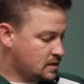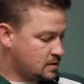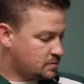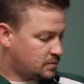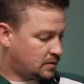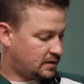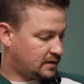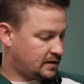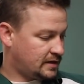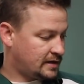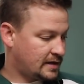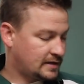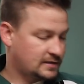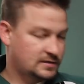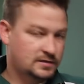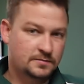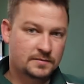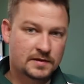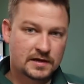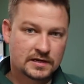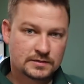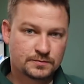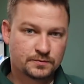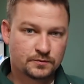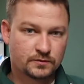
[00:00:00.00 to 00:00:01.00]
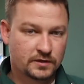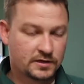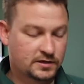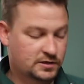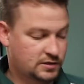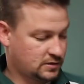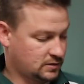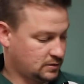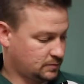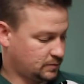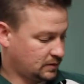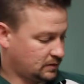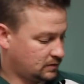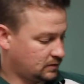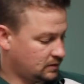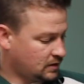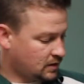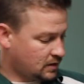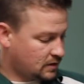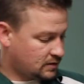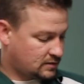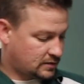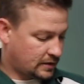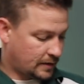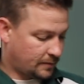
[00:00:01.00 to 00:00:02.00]
But he has some aspirations. But
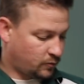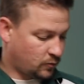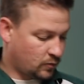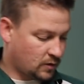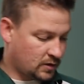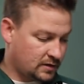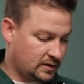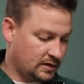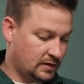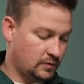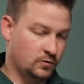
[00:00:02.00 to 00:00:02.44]
step one,